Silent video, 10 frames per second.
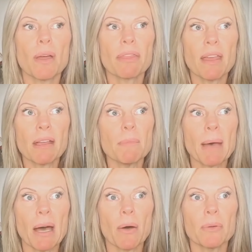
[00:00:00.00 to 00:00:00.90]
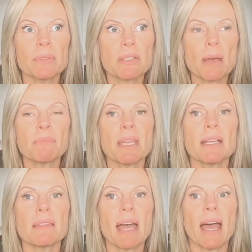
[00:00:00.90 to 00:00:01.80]
think about
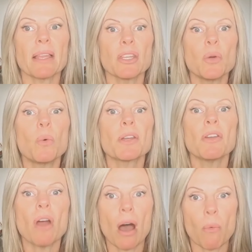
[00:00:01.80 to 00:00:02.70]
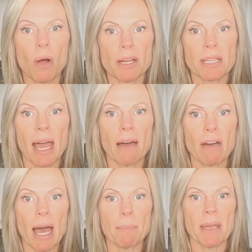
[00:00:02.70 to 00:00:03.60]
something that you would not want to have
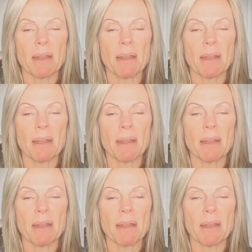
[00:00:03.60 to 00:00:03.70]
happen,